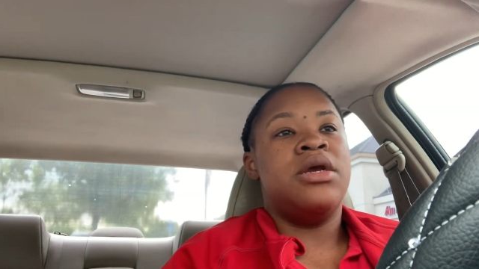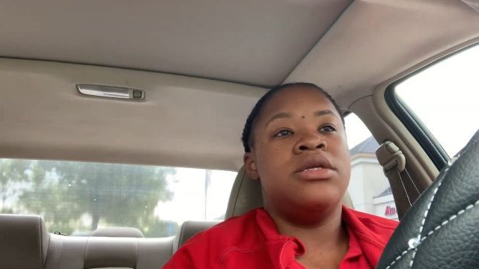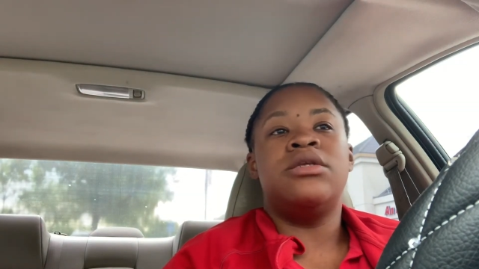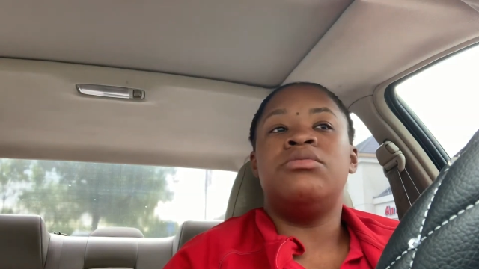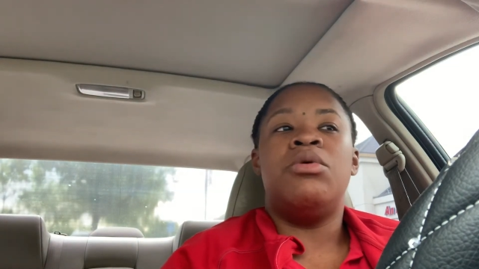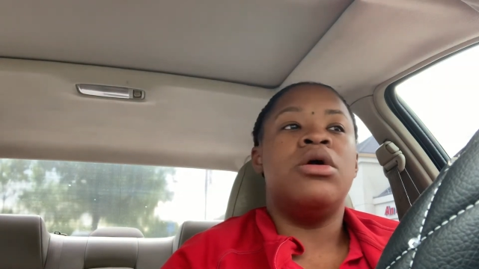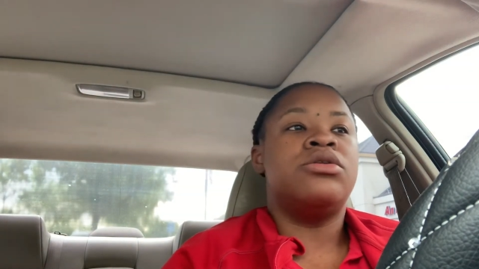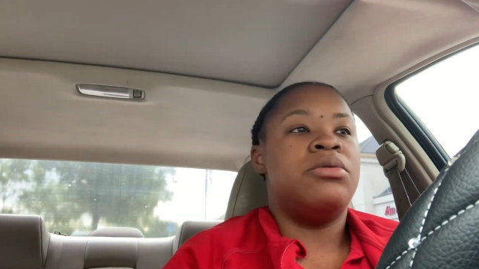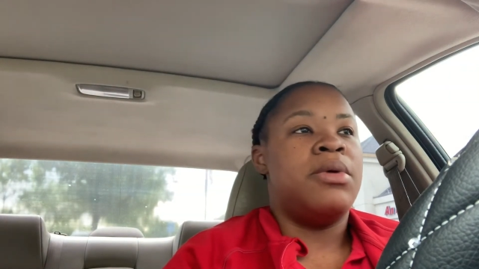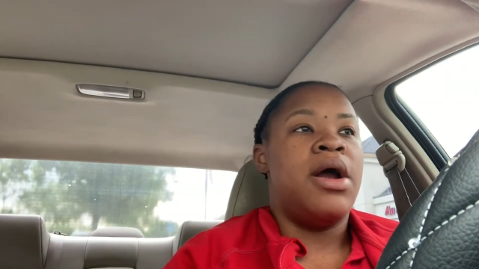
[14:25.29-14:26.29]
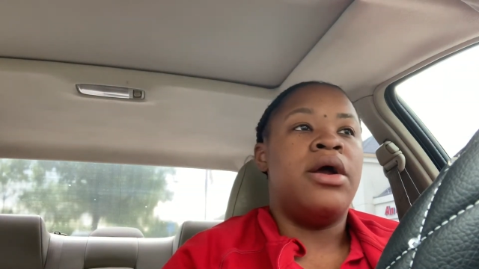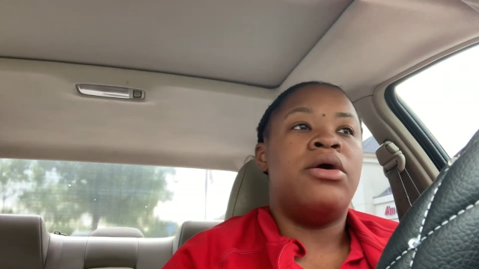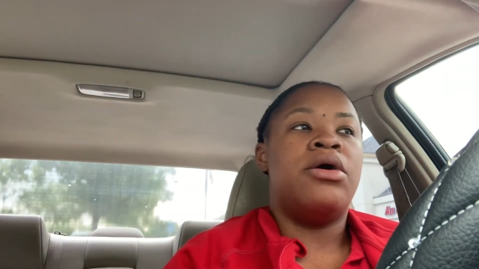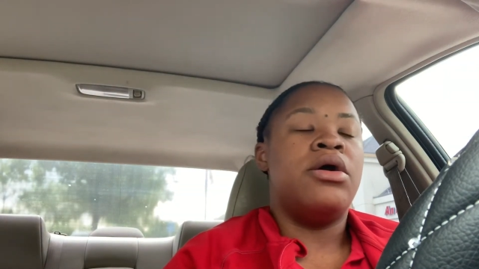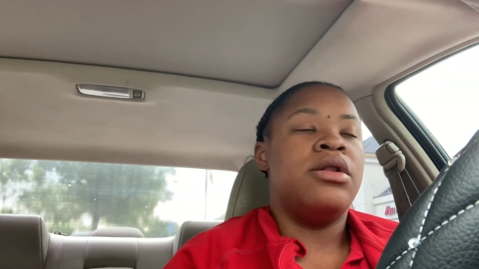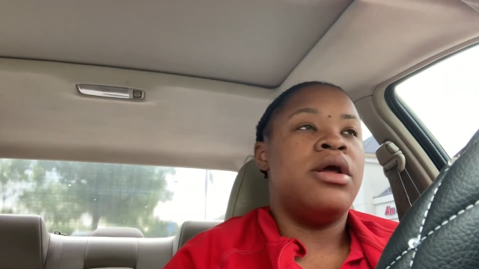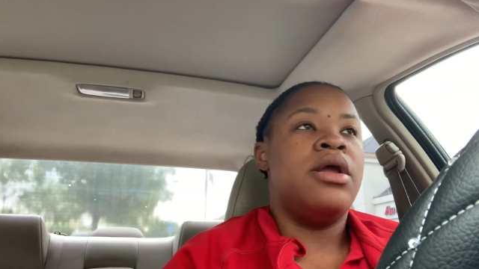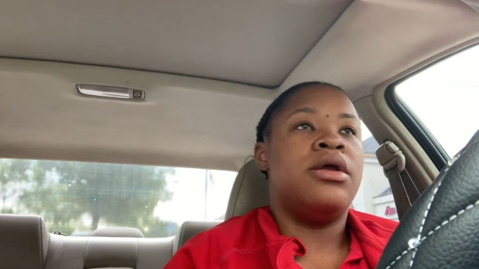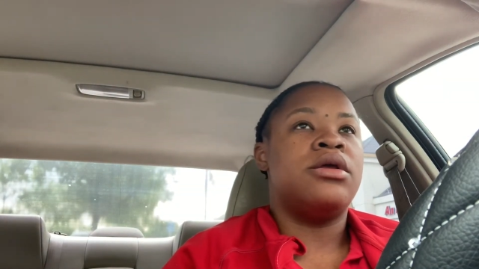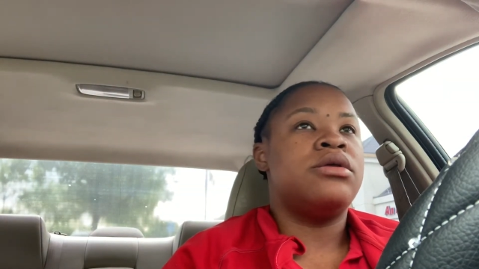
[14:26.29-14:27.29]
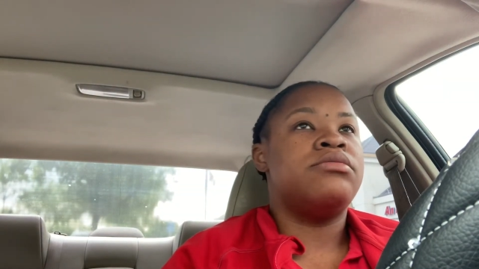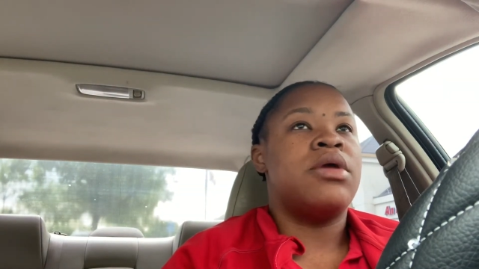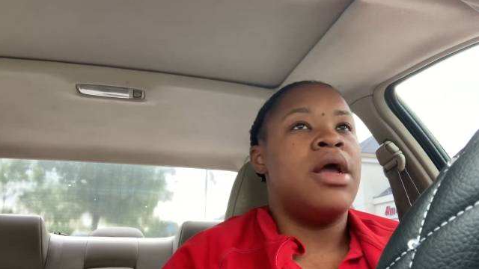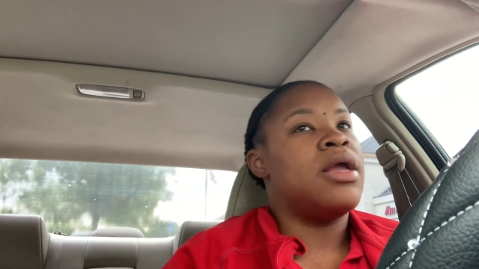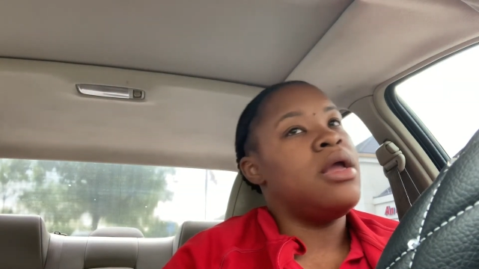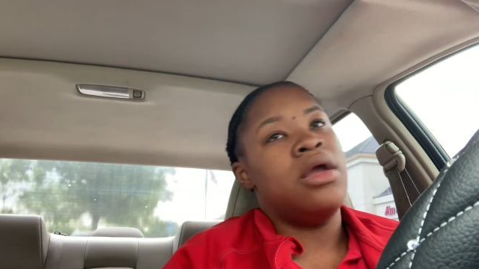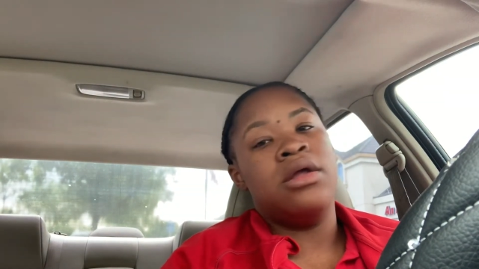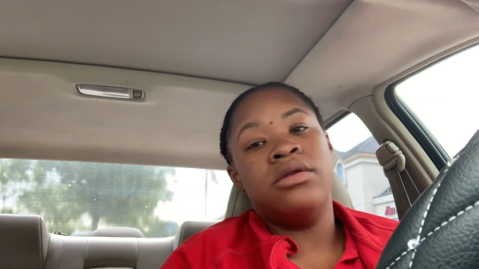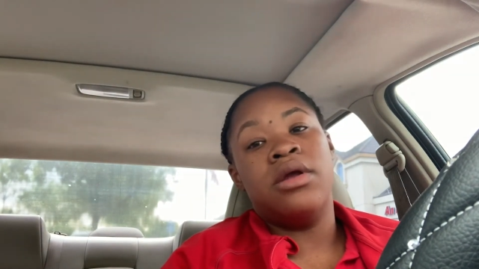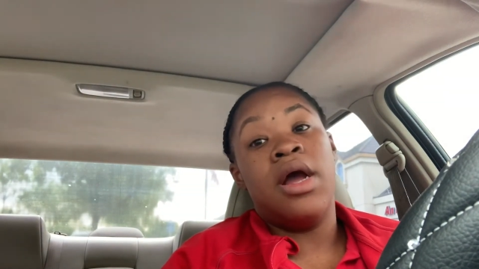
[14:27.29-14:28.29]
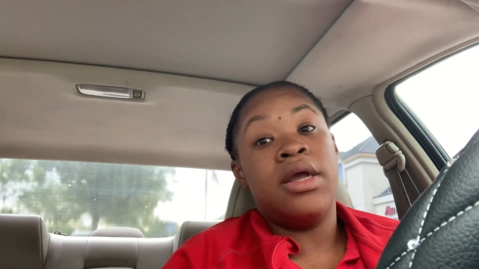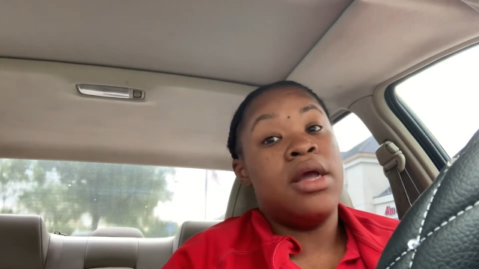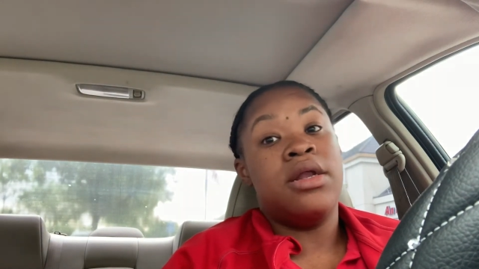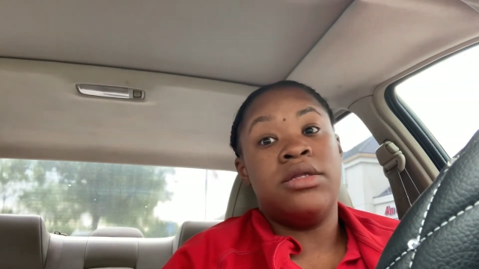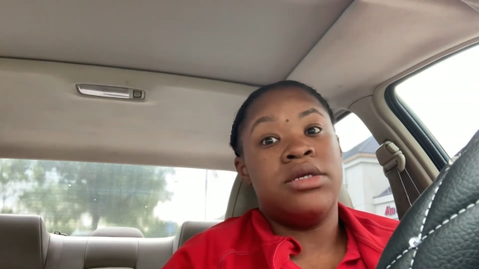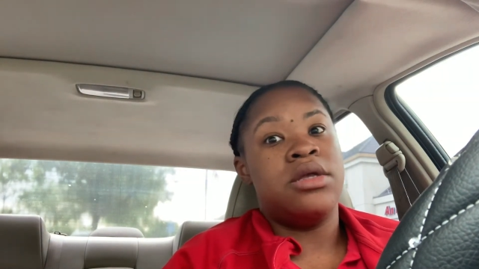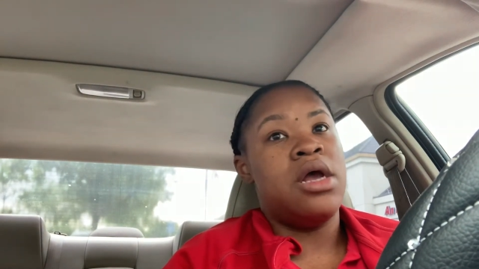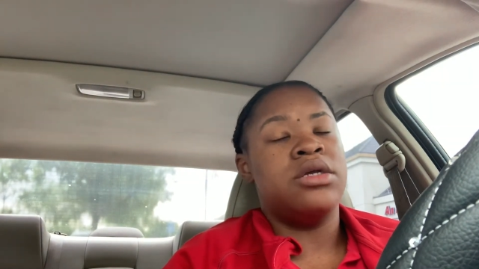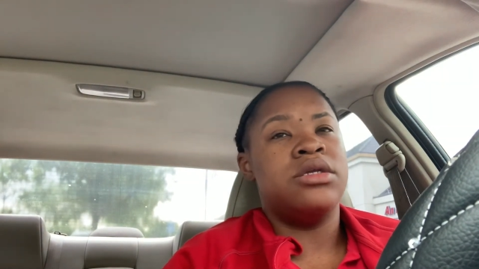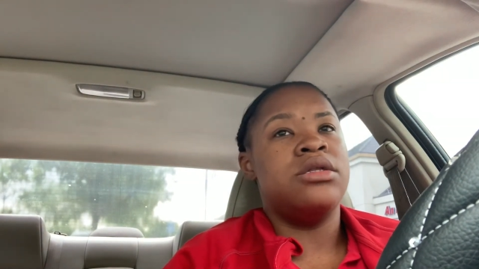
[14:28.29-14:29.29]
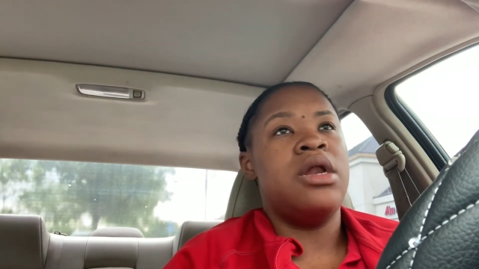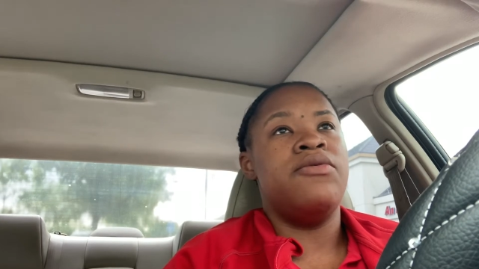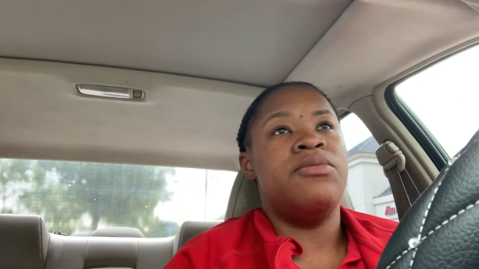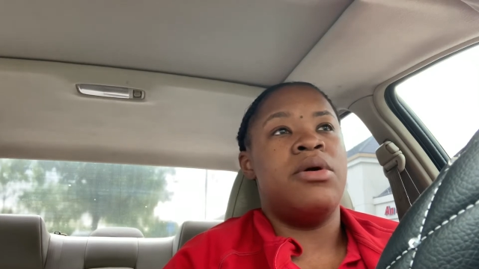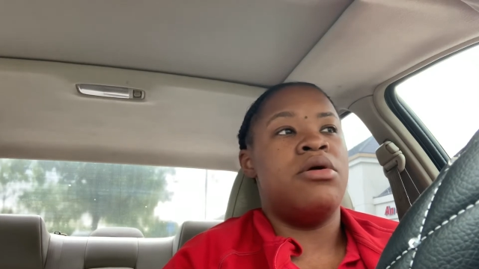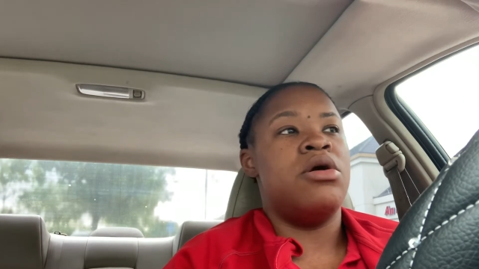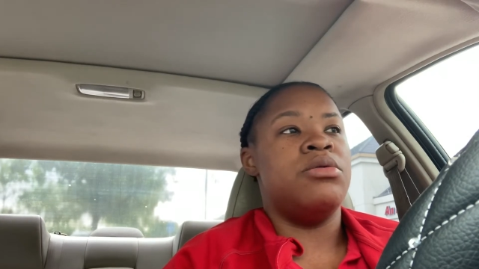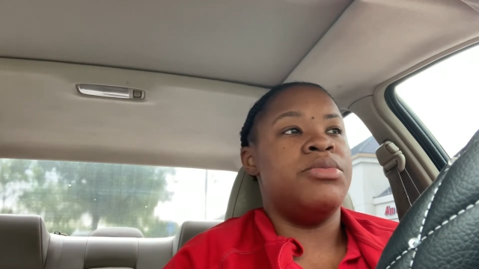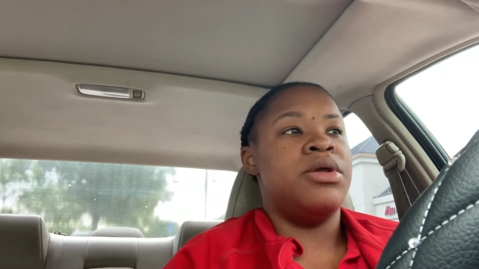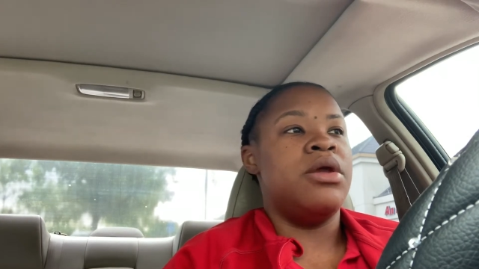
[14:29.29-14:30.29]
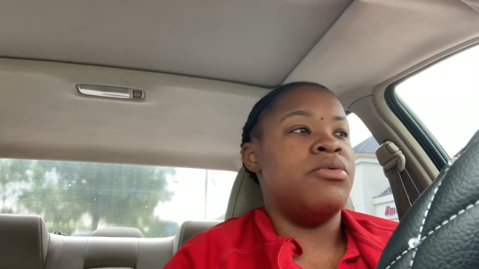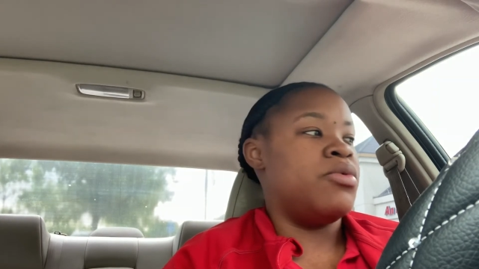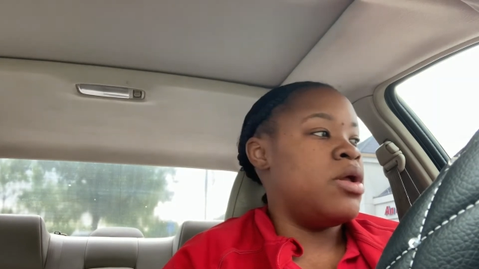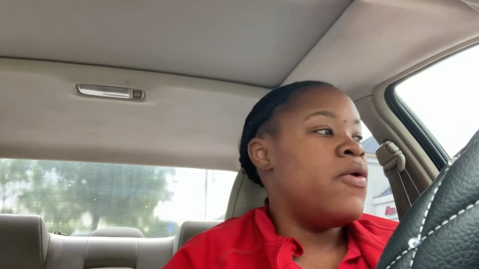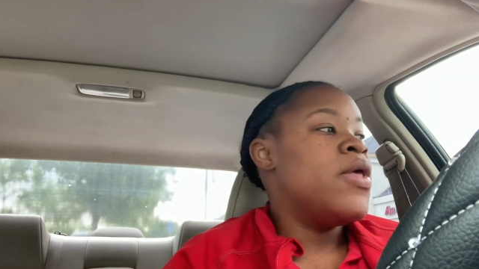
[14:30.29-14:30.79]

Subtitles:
Because this marks on my car, like, I can't let that slide because it's not even my car to begin with.